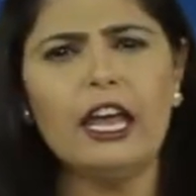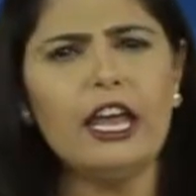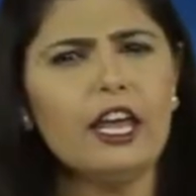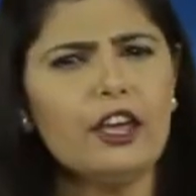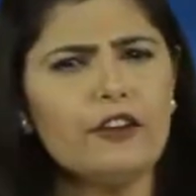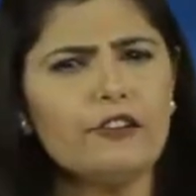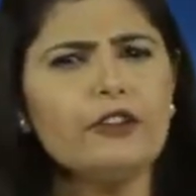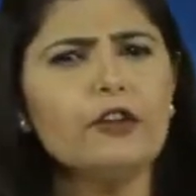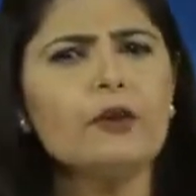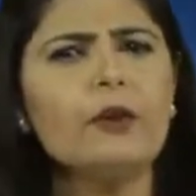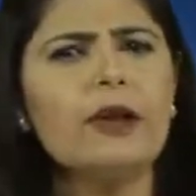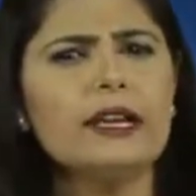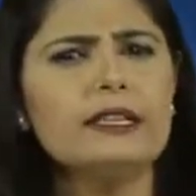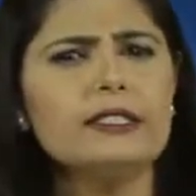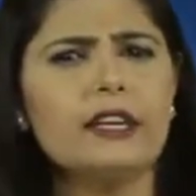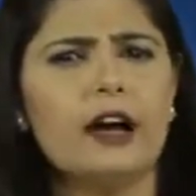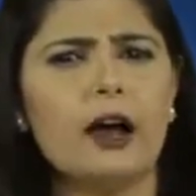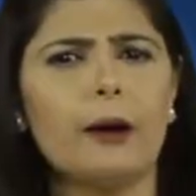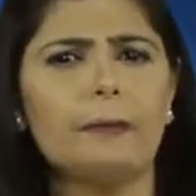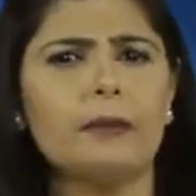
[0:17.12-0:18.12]
If you
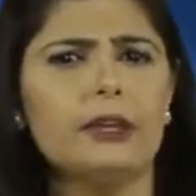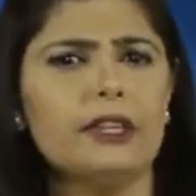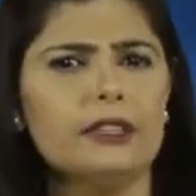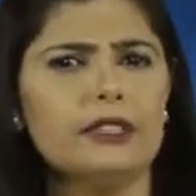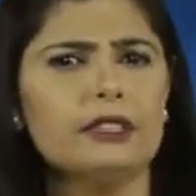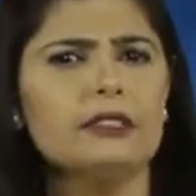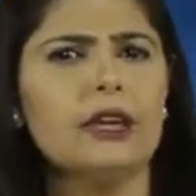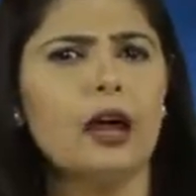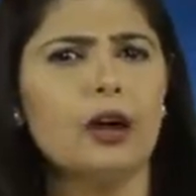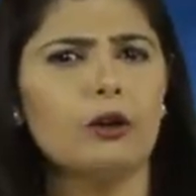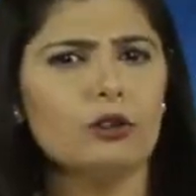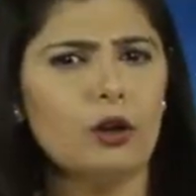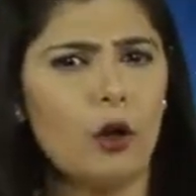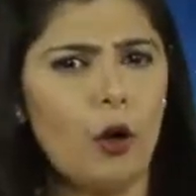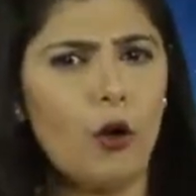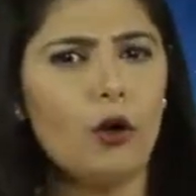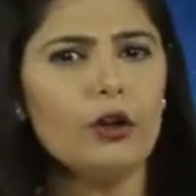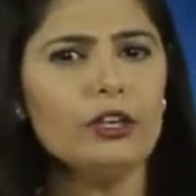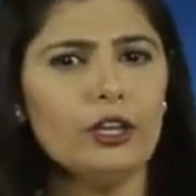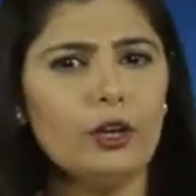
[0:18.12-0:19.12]
end up in the town
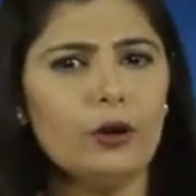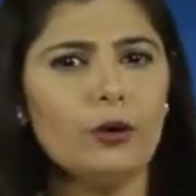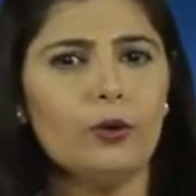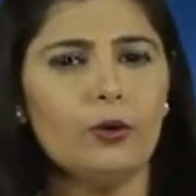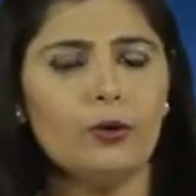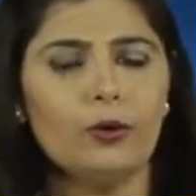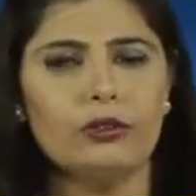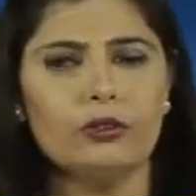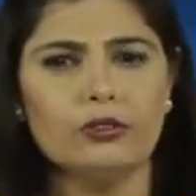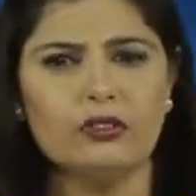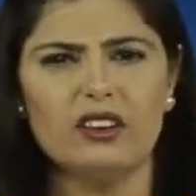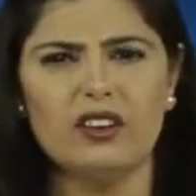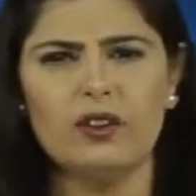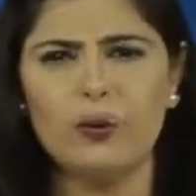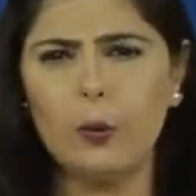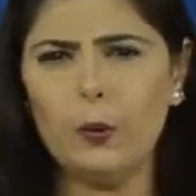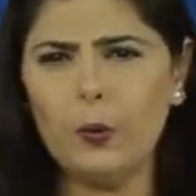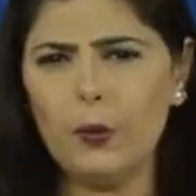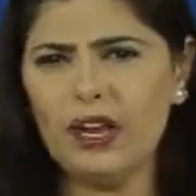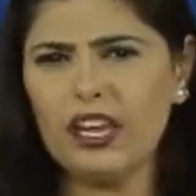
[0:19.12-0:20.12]
on your own,
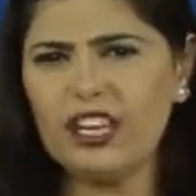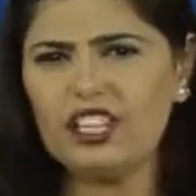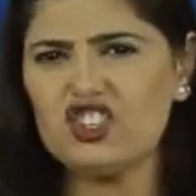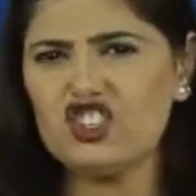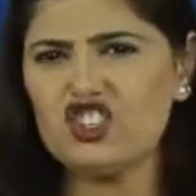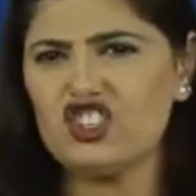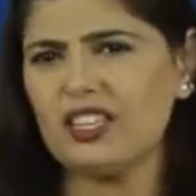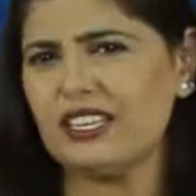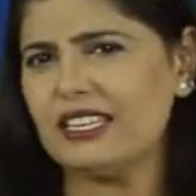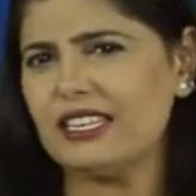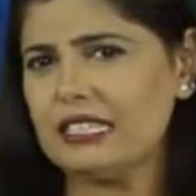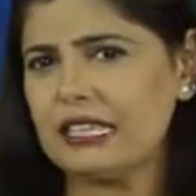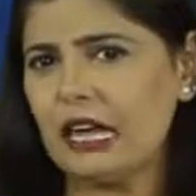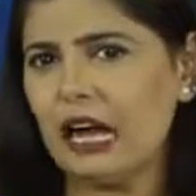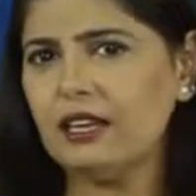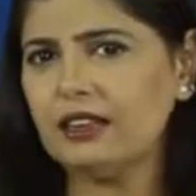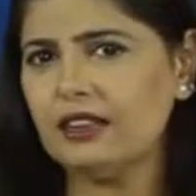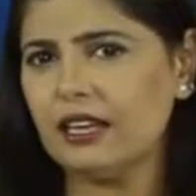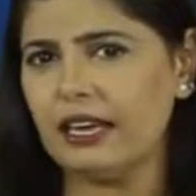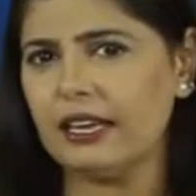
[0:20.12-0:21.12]
which is
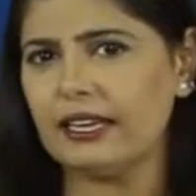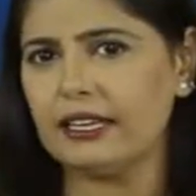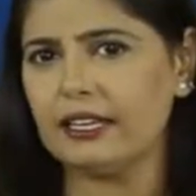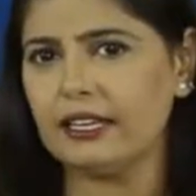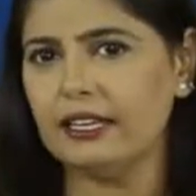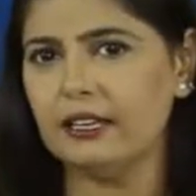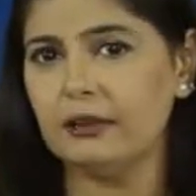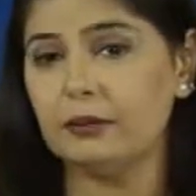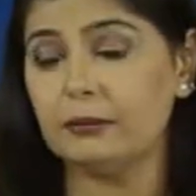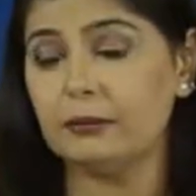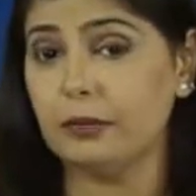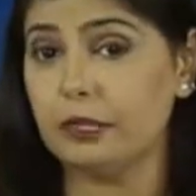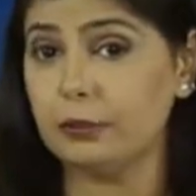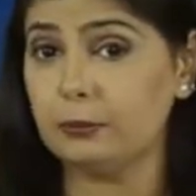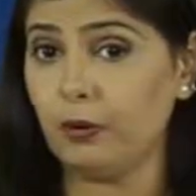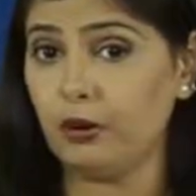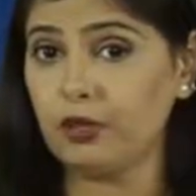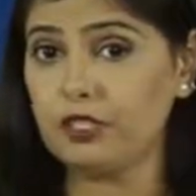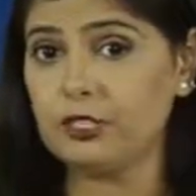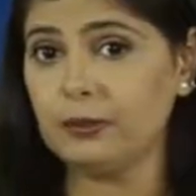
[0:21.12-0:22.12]
unlikely but
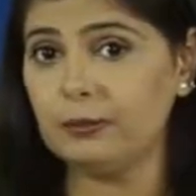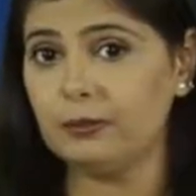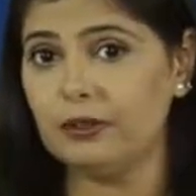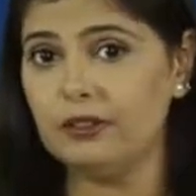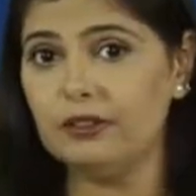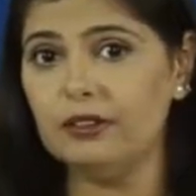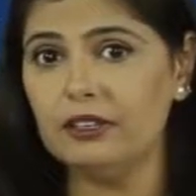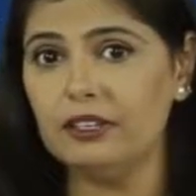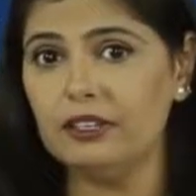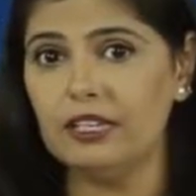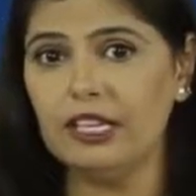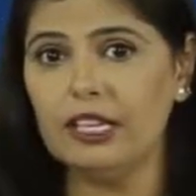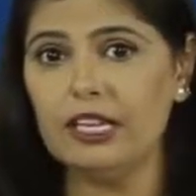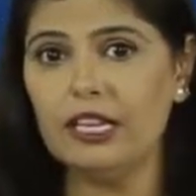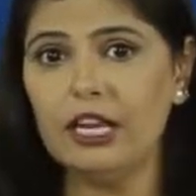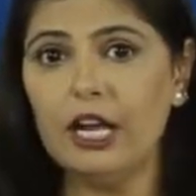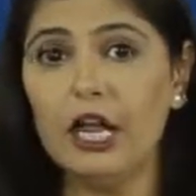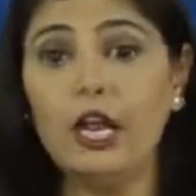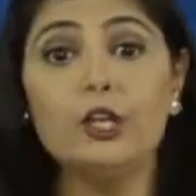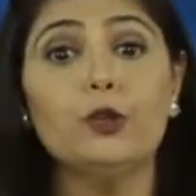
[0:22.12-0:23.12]
possible,
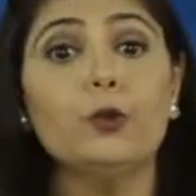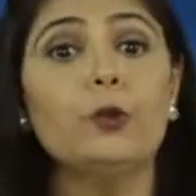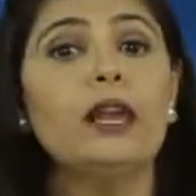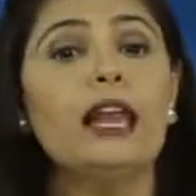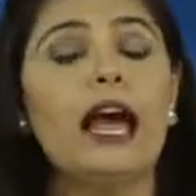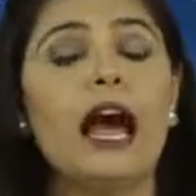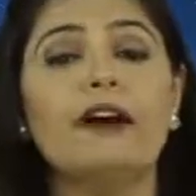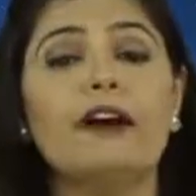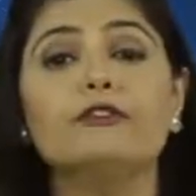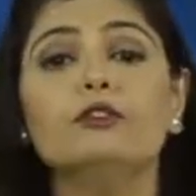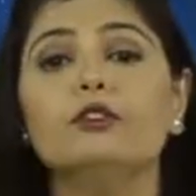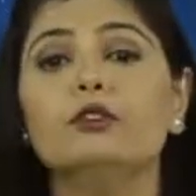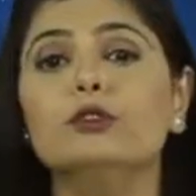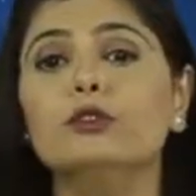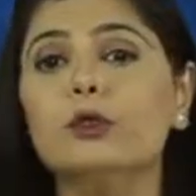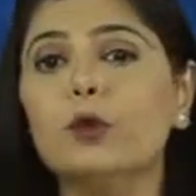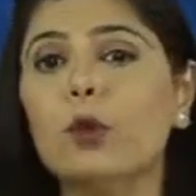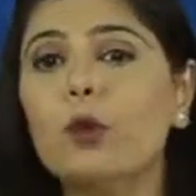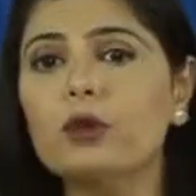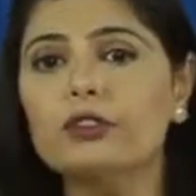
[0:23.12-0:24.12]
you will have
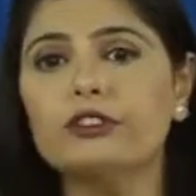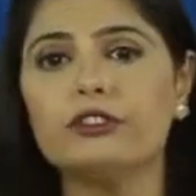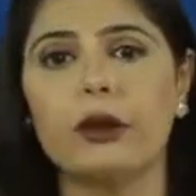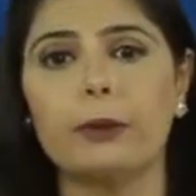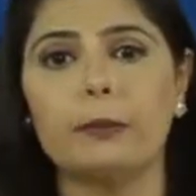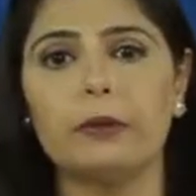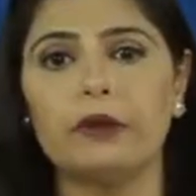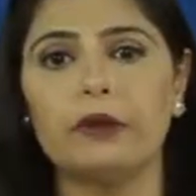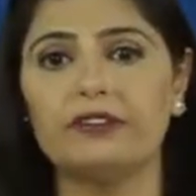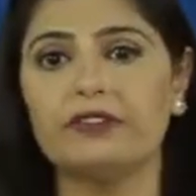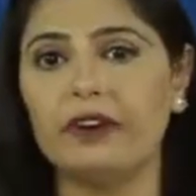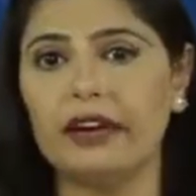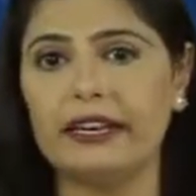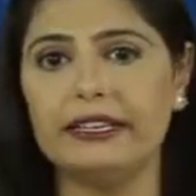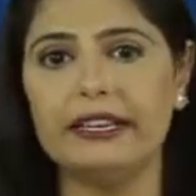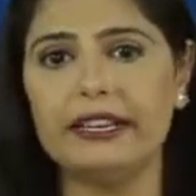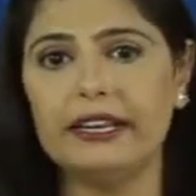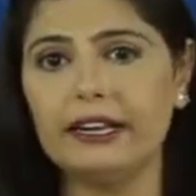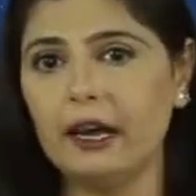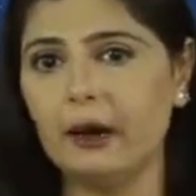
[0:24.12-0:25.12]
no trouble
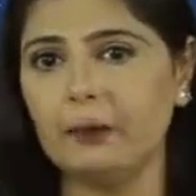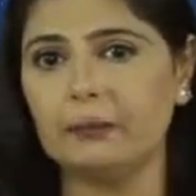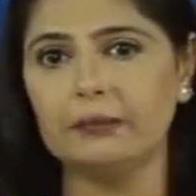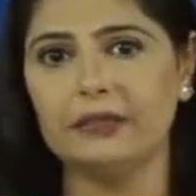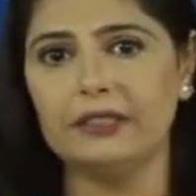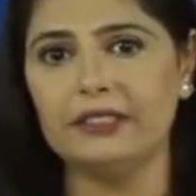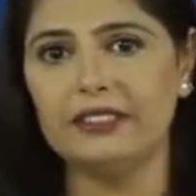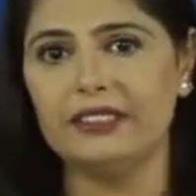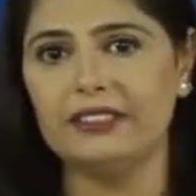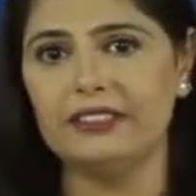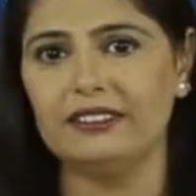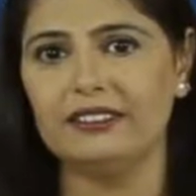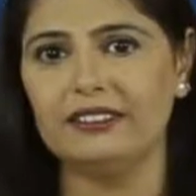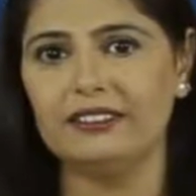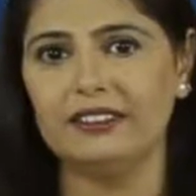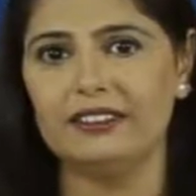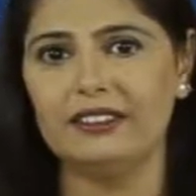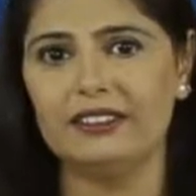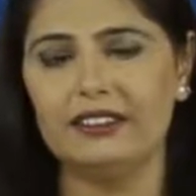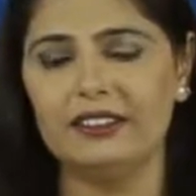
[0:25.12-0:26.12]
finding company.
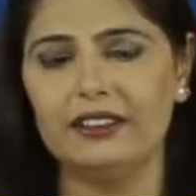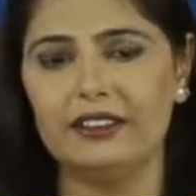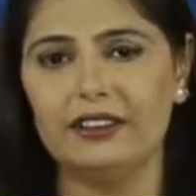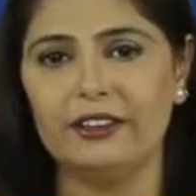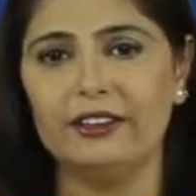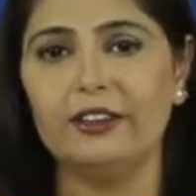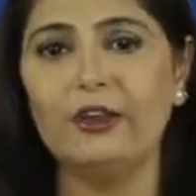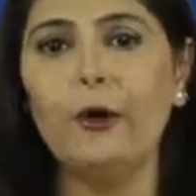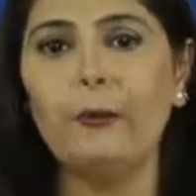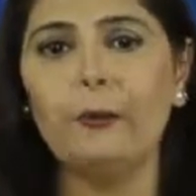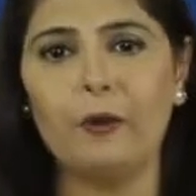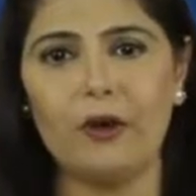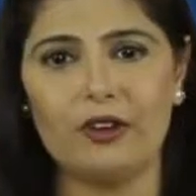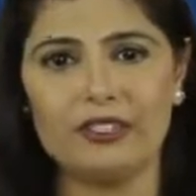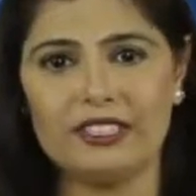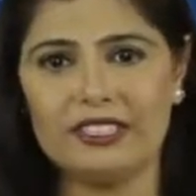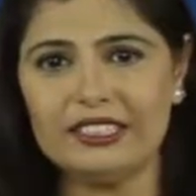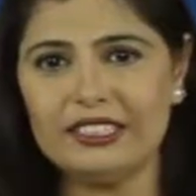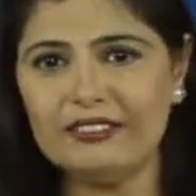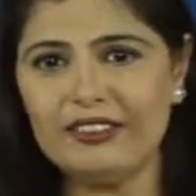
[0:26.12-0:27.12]
Your
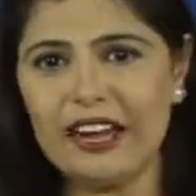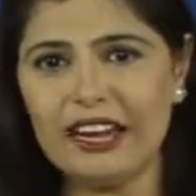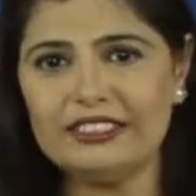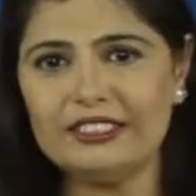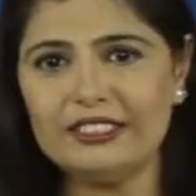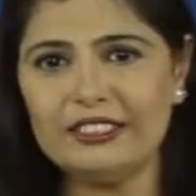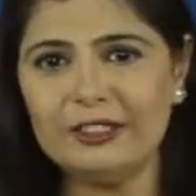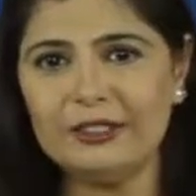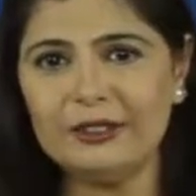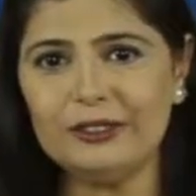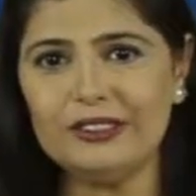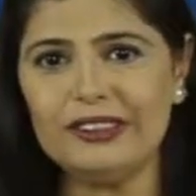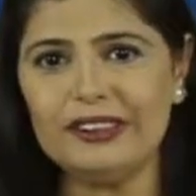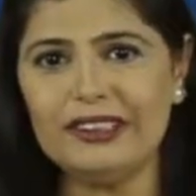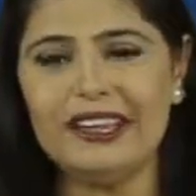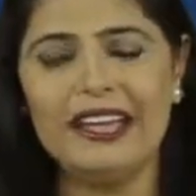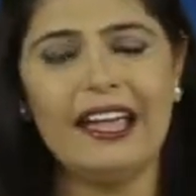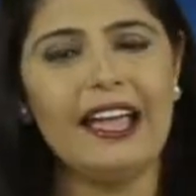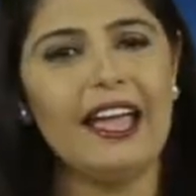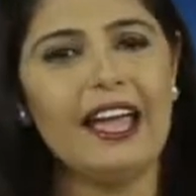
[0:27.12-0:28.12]
positive attitude
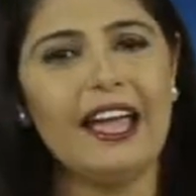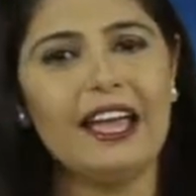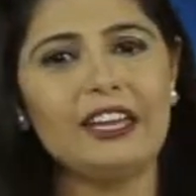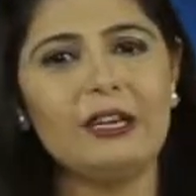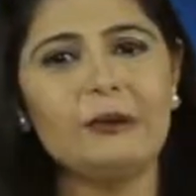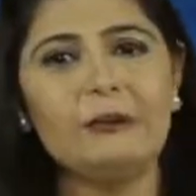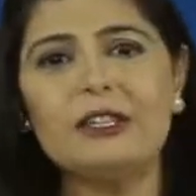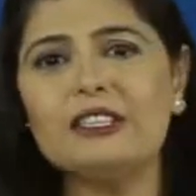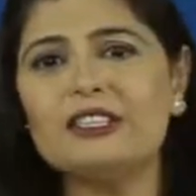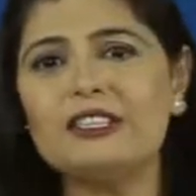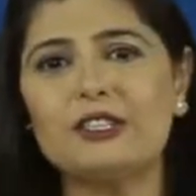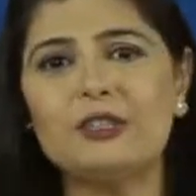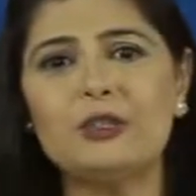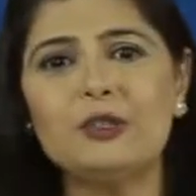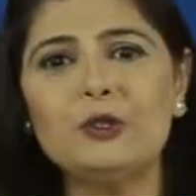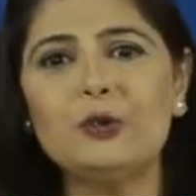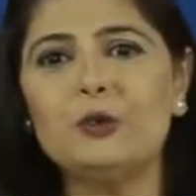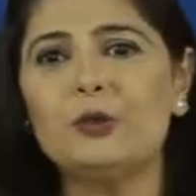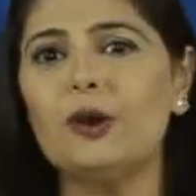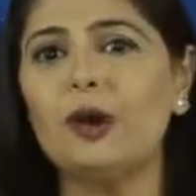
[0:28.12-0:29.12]
enables you
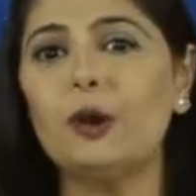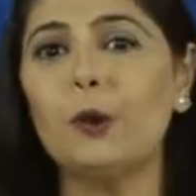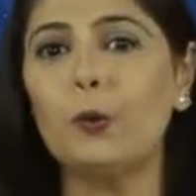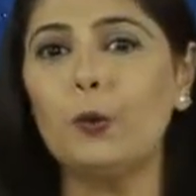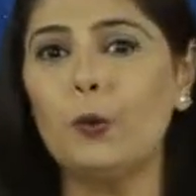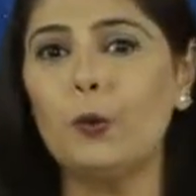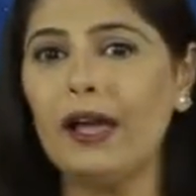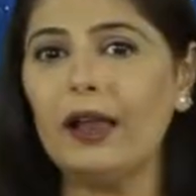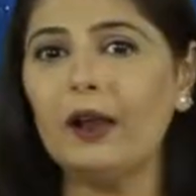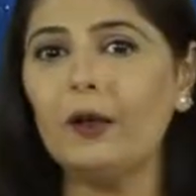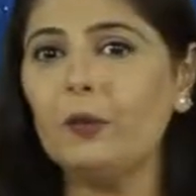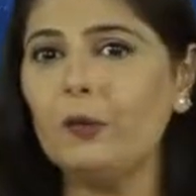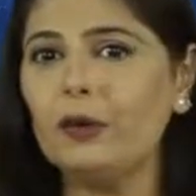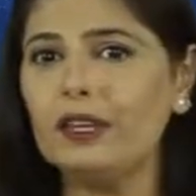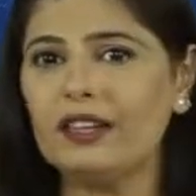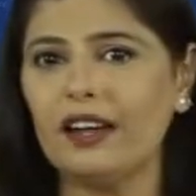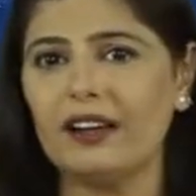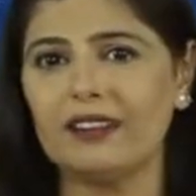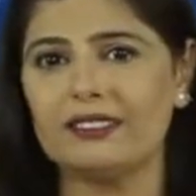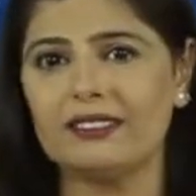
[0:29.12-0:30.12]
to work well
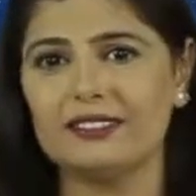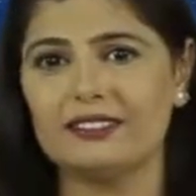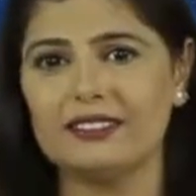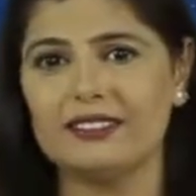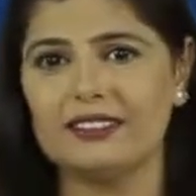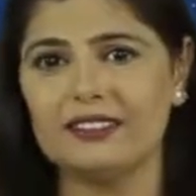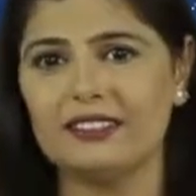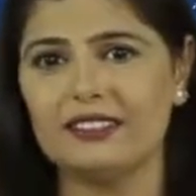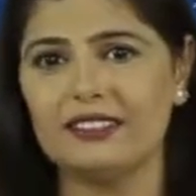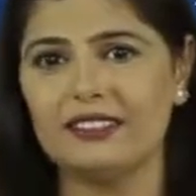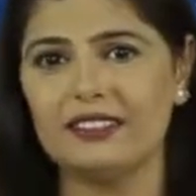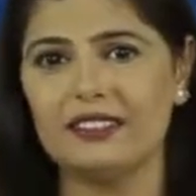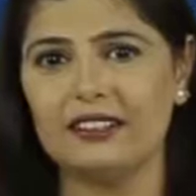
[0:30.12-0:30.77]
with others.